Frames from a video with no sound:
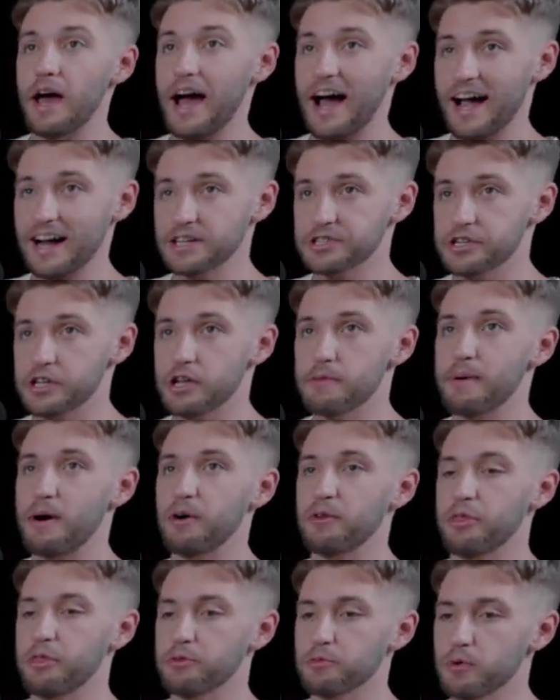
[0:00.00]
Actually,
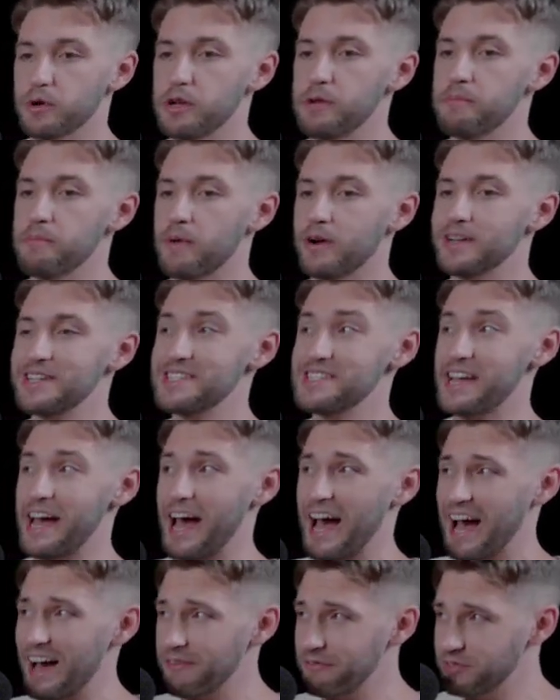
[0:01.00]
about 3 months
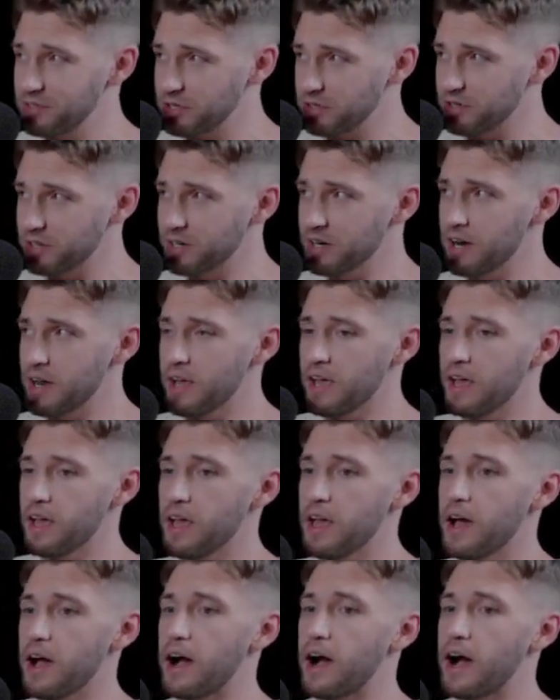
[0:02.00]
after
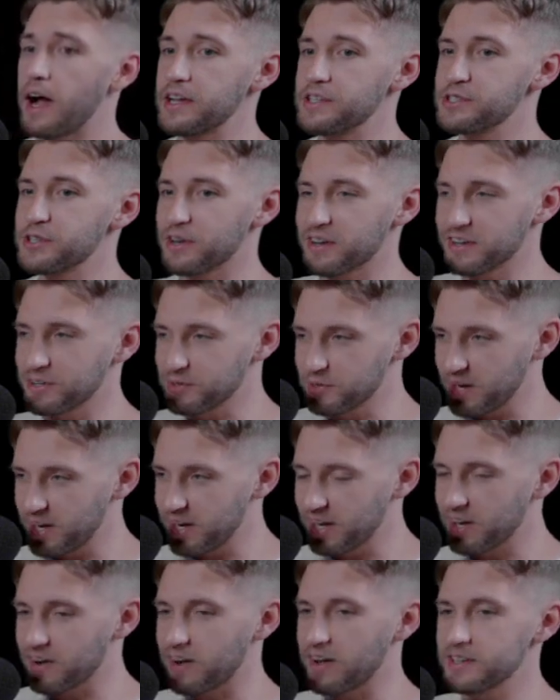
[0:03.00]
I started
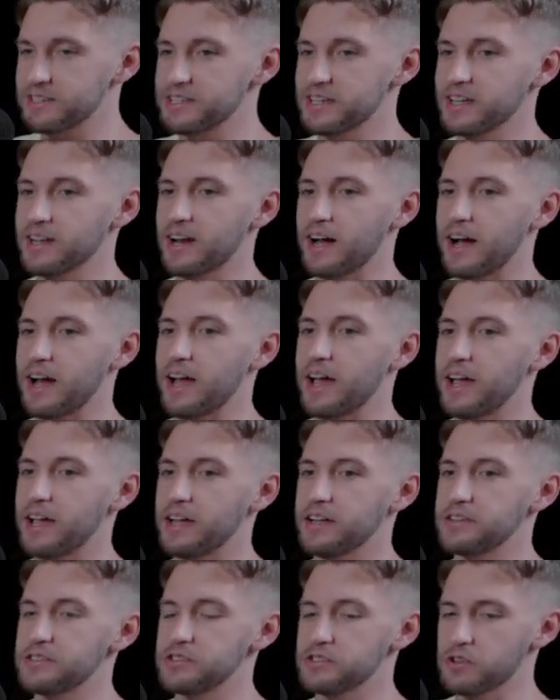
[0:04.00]
creating content,
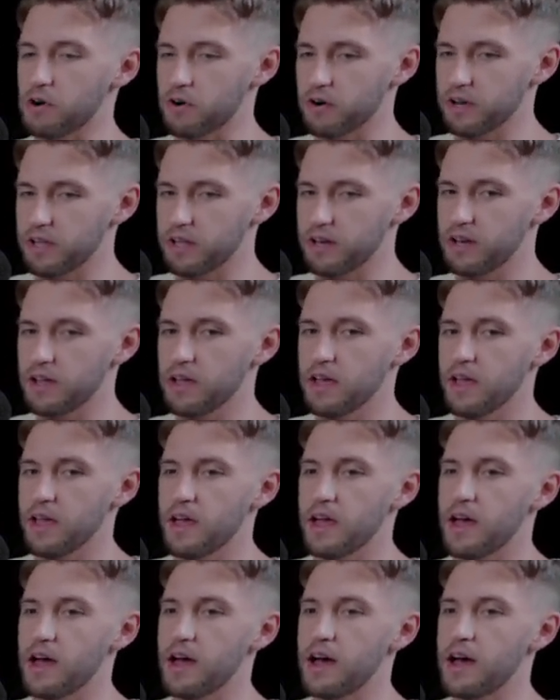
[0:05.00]
I started
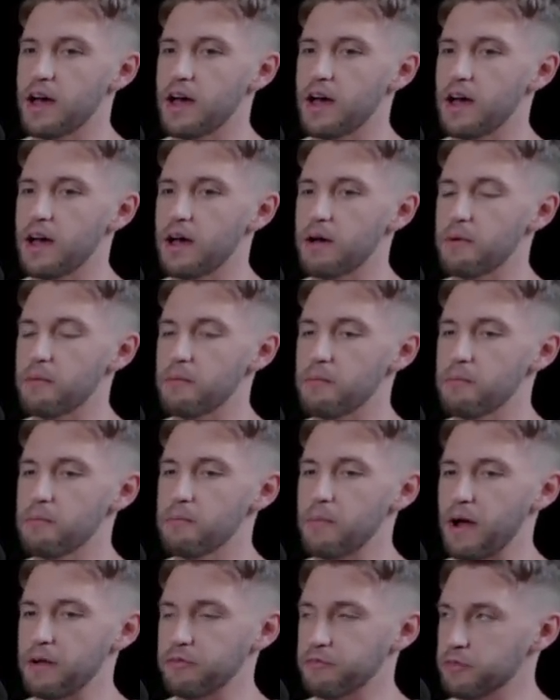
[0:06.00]

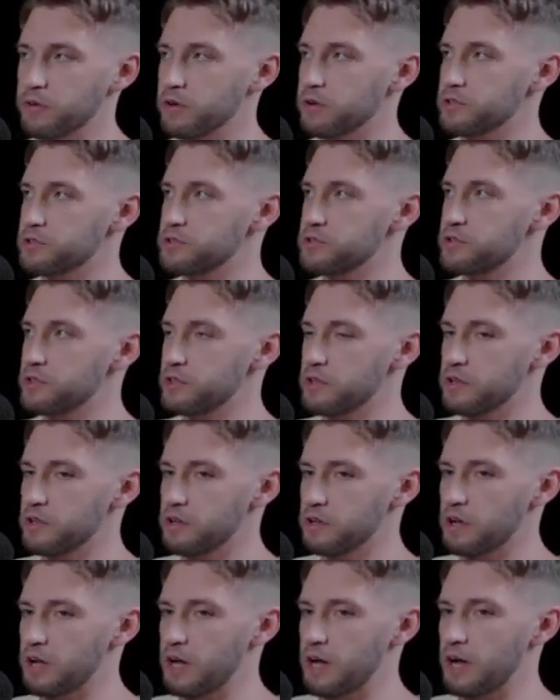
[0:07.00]
my first
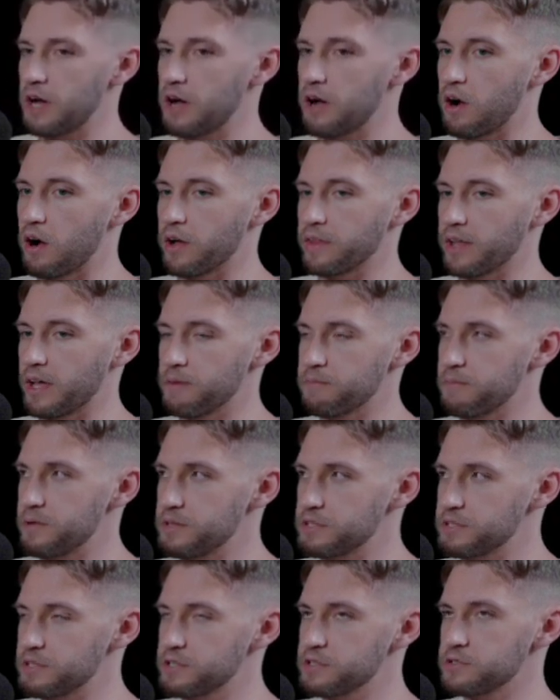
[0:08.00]
online
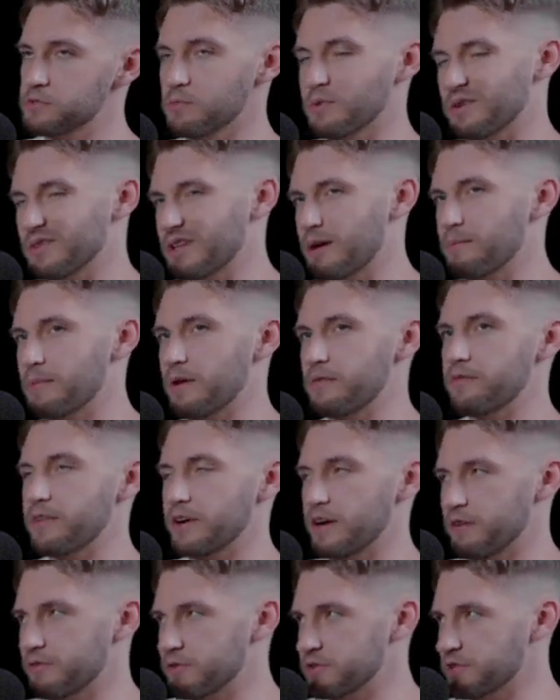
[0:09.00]
business. Well, not my
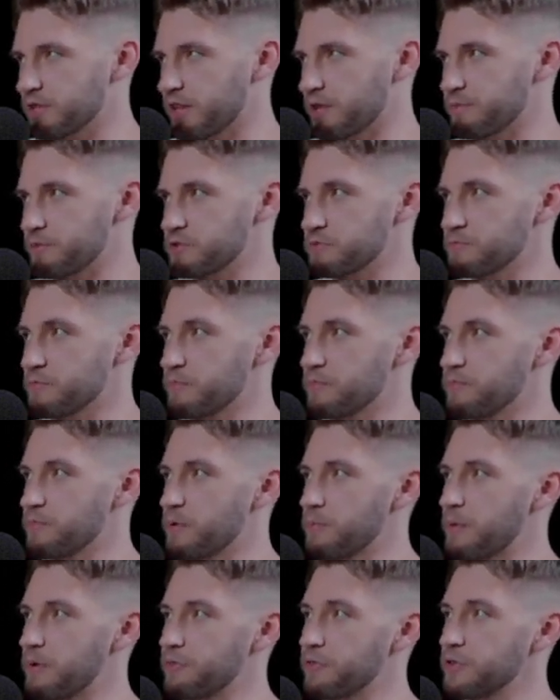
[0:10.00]
very first online business,
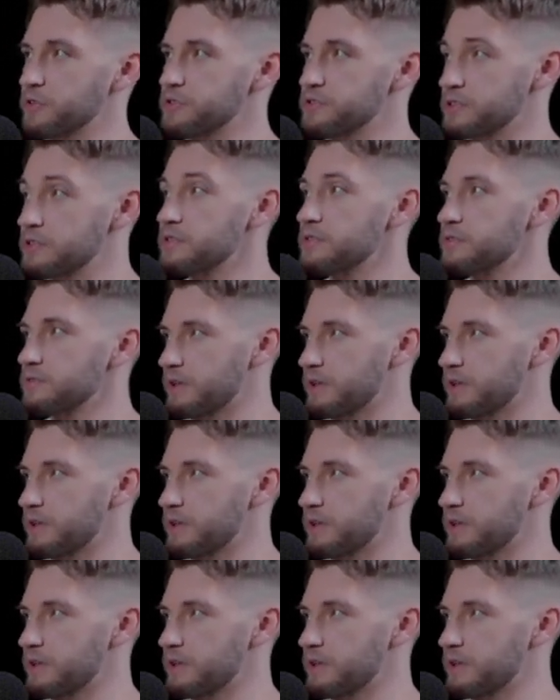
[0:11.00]
but my first